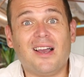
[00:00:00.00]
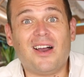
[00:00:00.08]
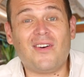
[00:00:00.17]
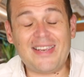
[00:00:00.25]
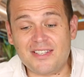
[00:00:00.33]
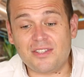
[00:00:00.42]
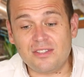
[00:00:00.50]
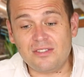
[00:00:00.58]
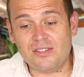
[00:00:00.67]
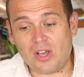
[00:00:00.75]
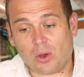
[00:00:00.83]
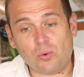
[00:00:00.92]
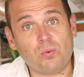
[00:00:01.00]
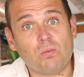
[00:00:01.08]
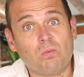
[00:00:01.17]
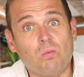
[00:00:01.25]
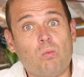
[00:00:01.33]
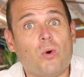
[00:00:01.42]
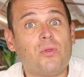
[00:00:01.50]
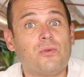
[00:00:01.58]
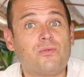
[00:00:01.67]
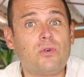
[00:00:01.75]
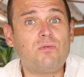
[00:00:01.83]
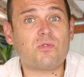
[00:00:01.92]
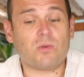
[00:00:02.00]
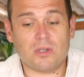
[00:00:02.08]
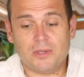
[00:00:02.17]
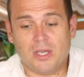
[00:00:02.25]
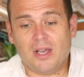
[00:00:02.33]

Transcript: I didn't know what the rules were.